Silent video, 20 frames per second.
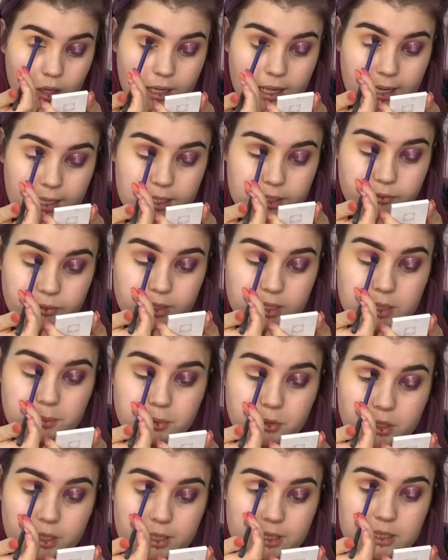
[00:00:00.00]
kind of where the
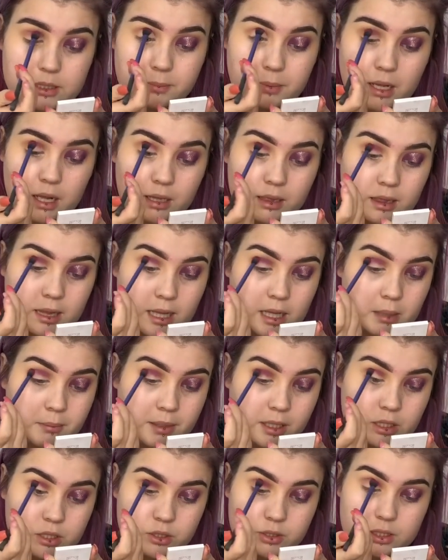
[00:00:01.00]
brown is but a little
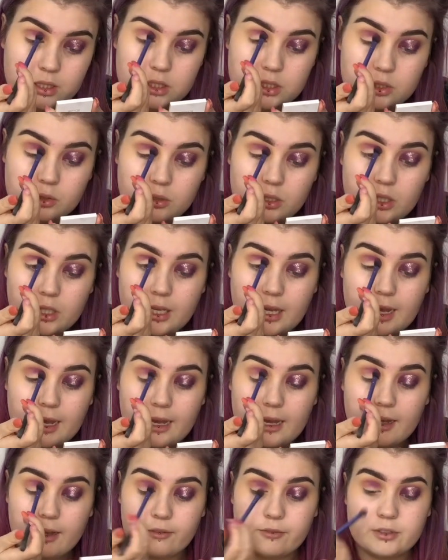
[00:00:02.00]
bit under it so that you
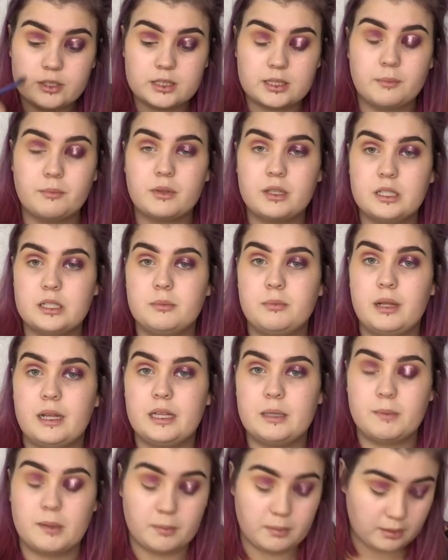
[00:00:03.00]
have something to
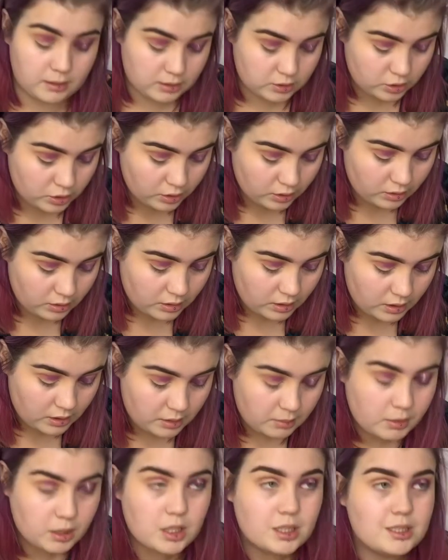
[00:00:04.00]
blend the purple into,
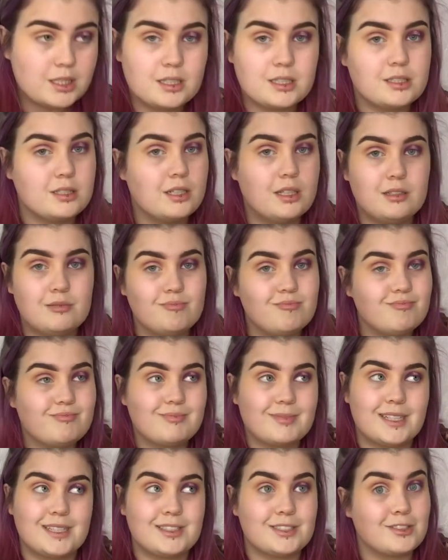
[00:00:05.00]
because it's
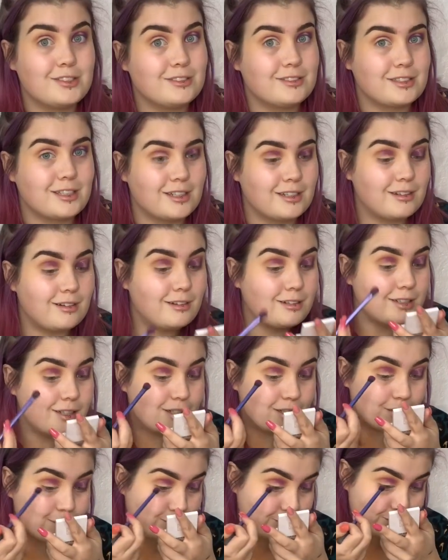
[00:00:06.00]
not your skin colour, you
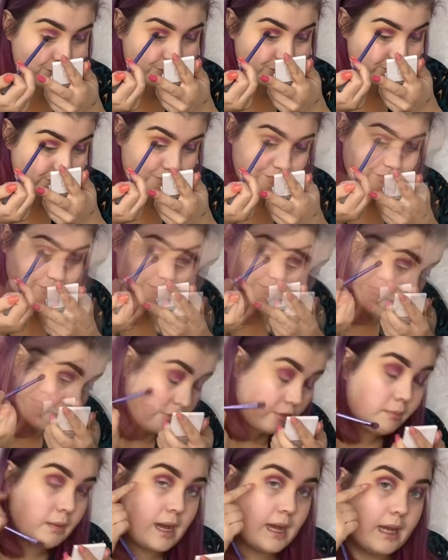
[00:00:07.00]
know. A bit
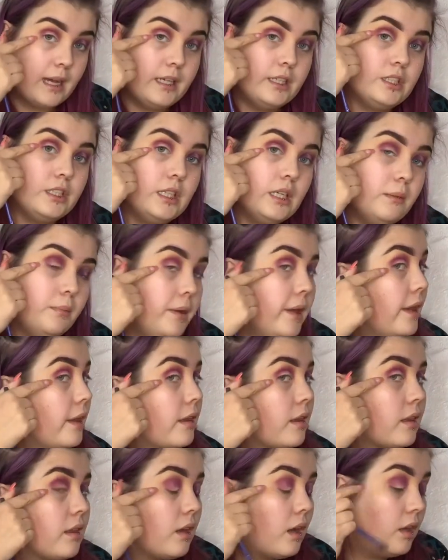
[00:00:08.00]
for my eye shape,
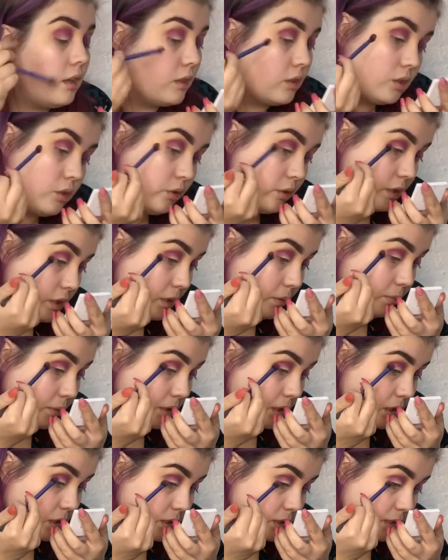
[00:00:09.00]
it's the outer corner
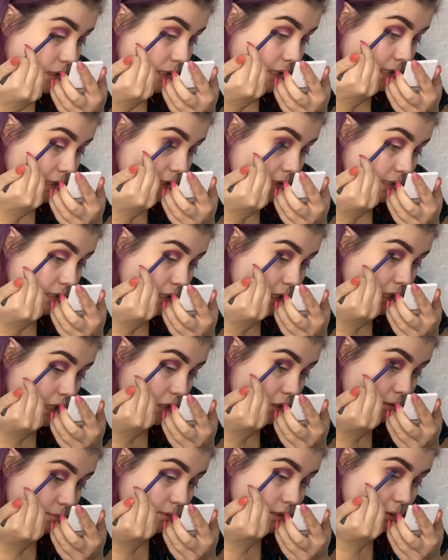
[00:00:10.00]
because it
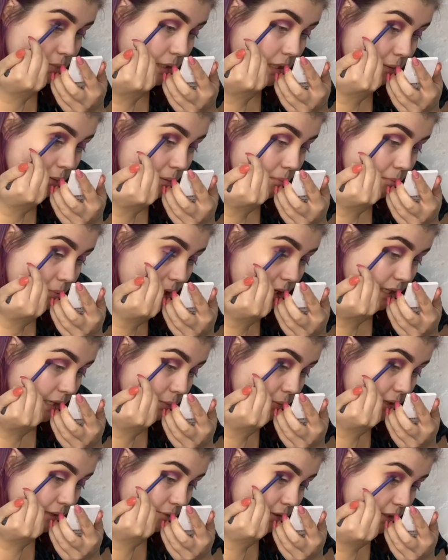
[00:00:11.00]
can almost appear a bit muddy
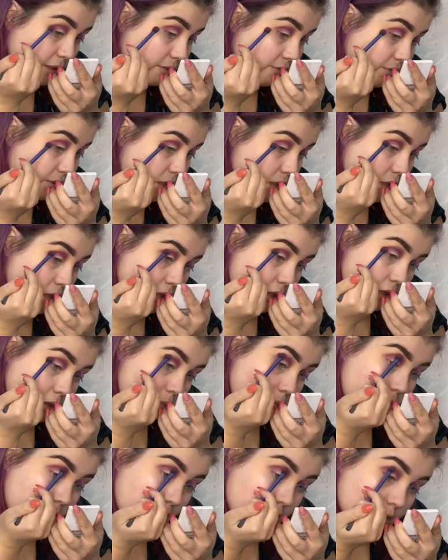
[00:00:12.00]
whenever you've
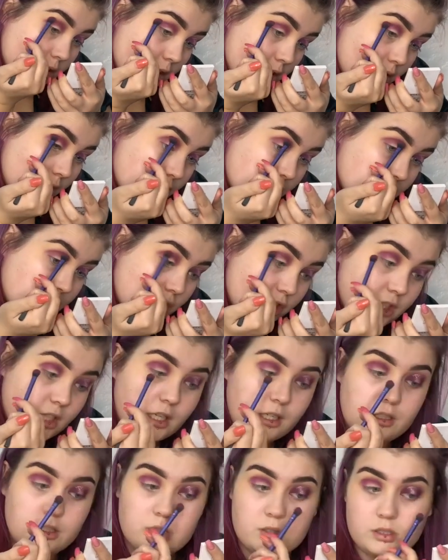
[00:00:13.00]
put down all your
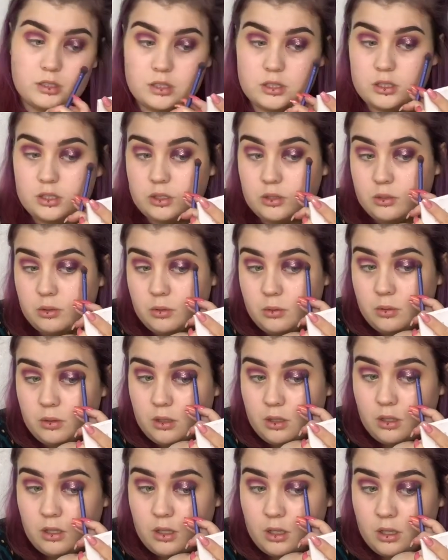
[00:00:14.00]
shadows, so